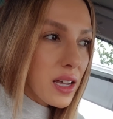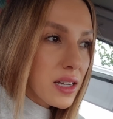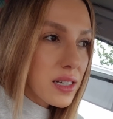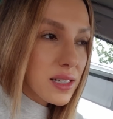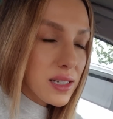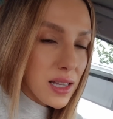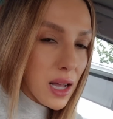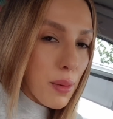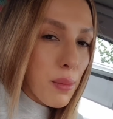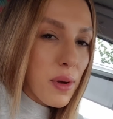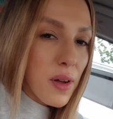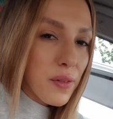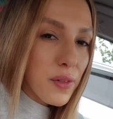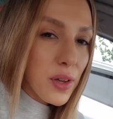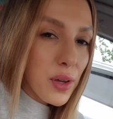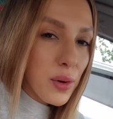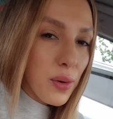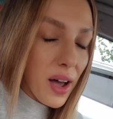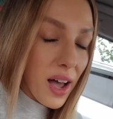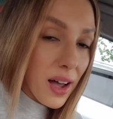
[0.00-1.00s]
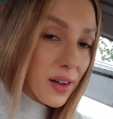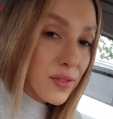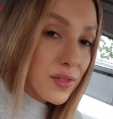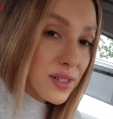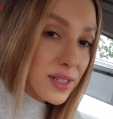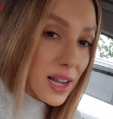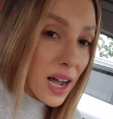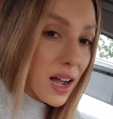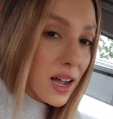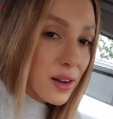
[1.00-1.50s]
some of you
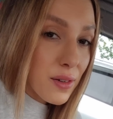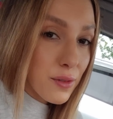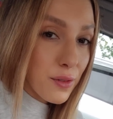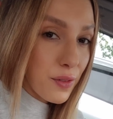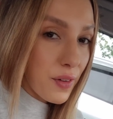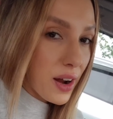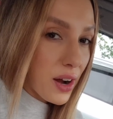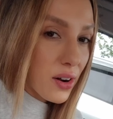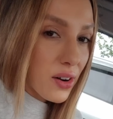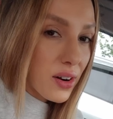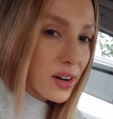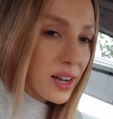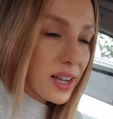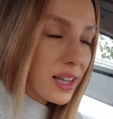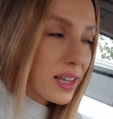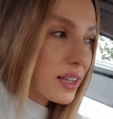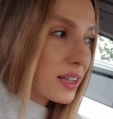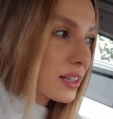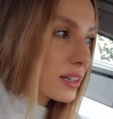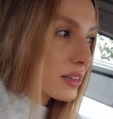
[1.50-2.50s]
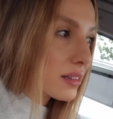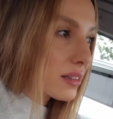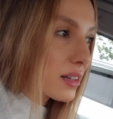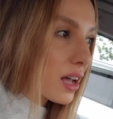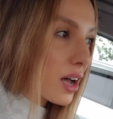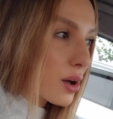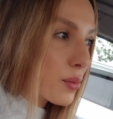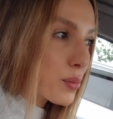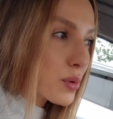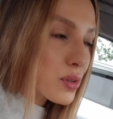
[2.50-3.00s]
have done very
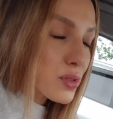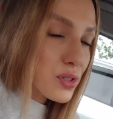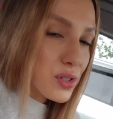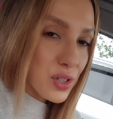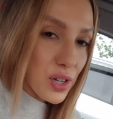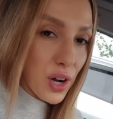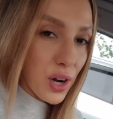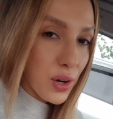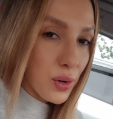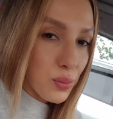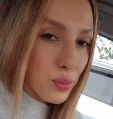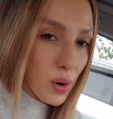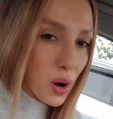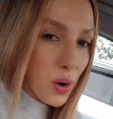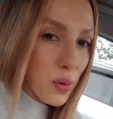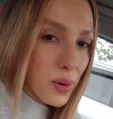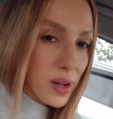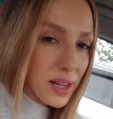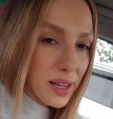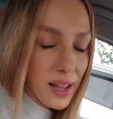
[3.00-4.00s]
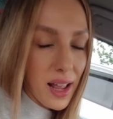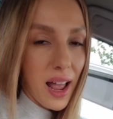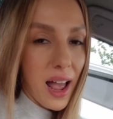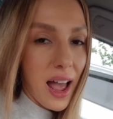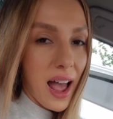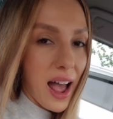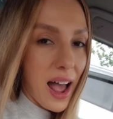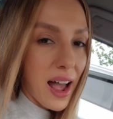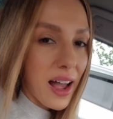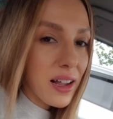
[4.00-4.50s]
almost heroic
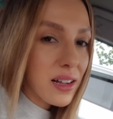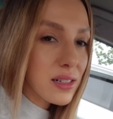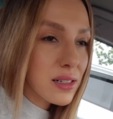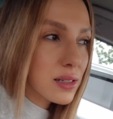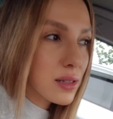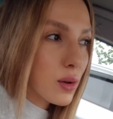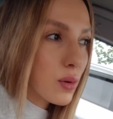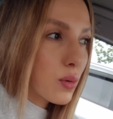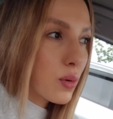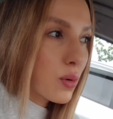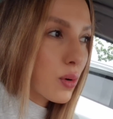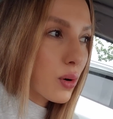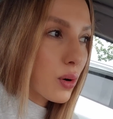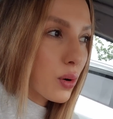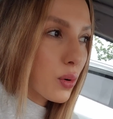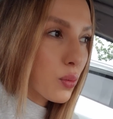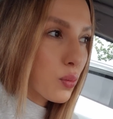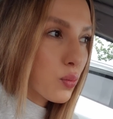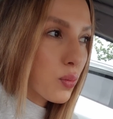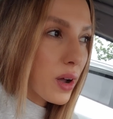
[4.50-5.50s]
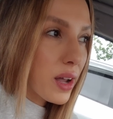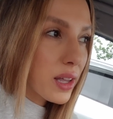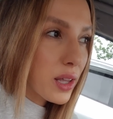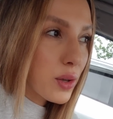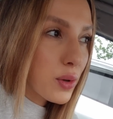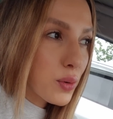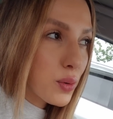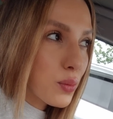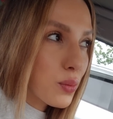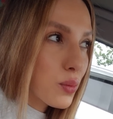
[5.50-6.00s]
acts, or
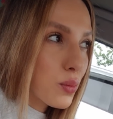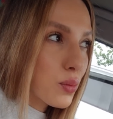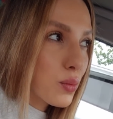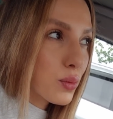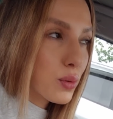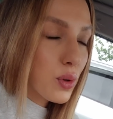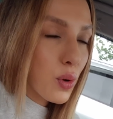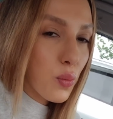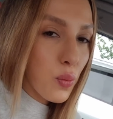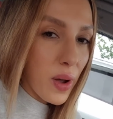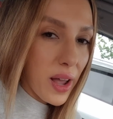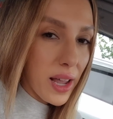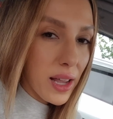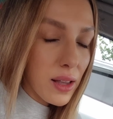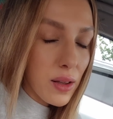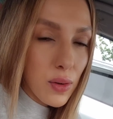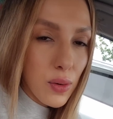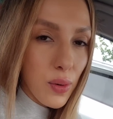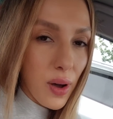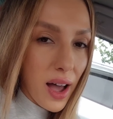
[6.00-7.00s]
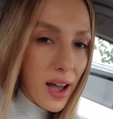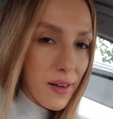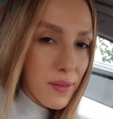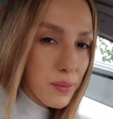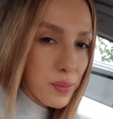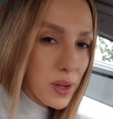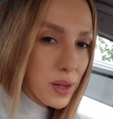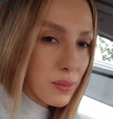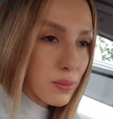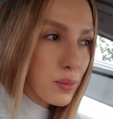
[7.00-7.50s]
the way you
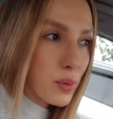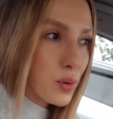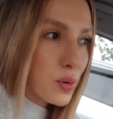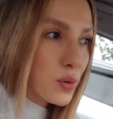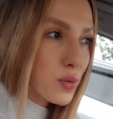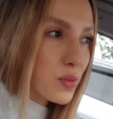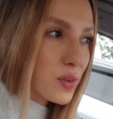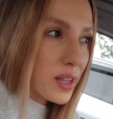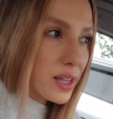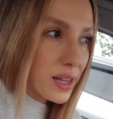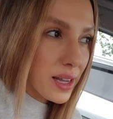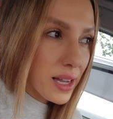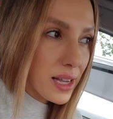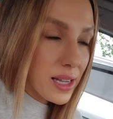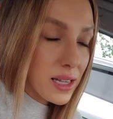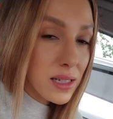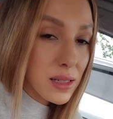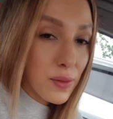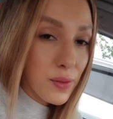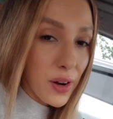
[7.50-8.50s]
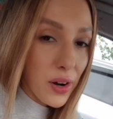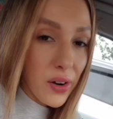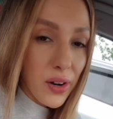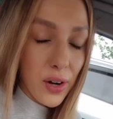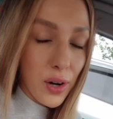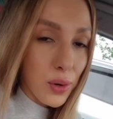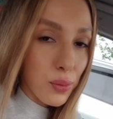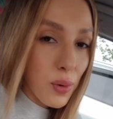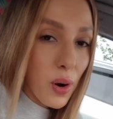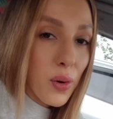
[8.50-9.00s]
have been moving is
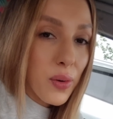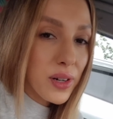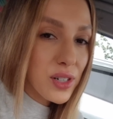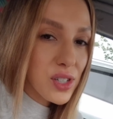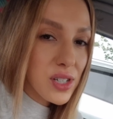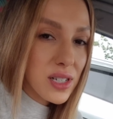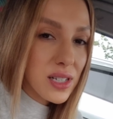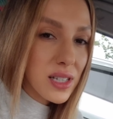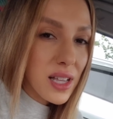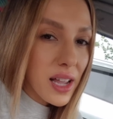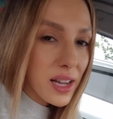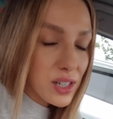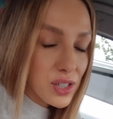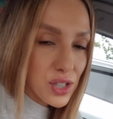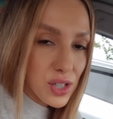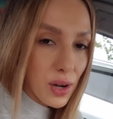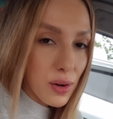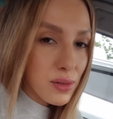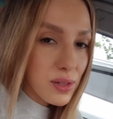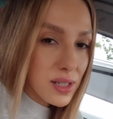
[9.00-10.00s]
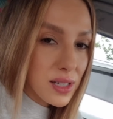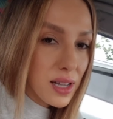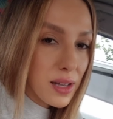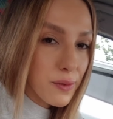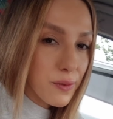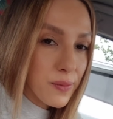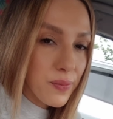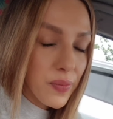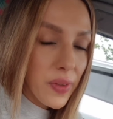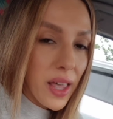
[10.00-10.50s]
very heroic. Just like
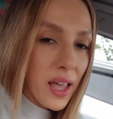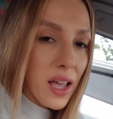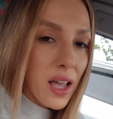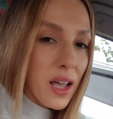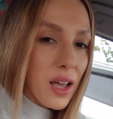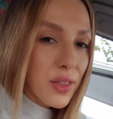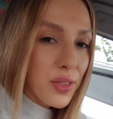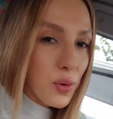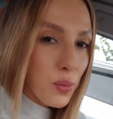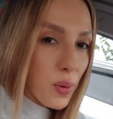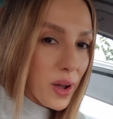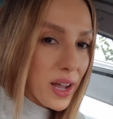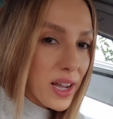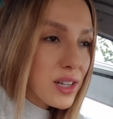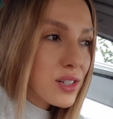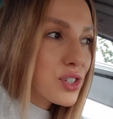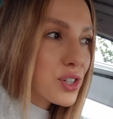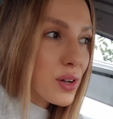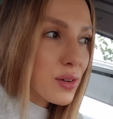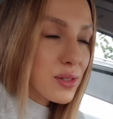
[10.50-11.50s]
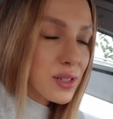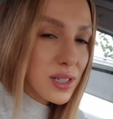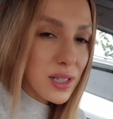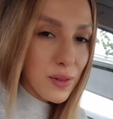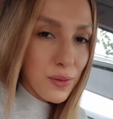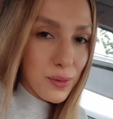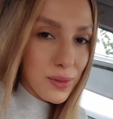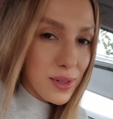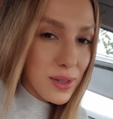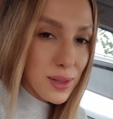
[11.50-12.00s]
Joseph, the way
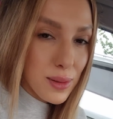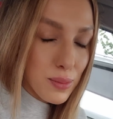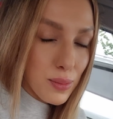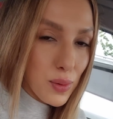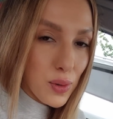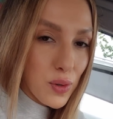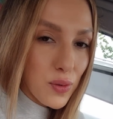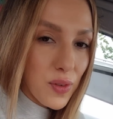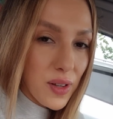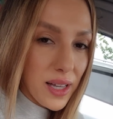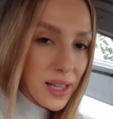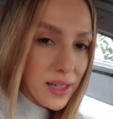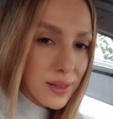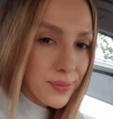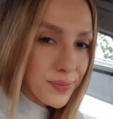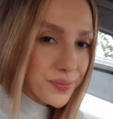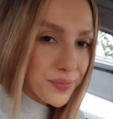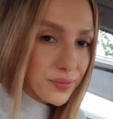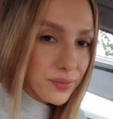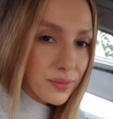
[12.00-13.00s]
Joseph was moving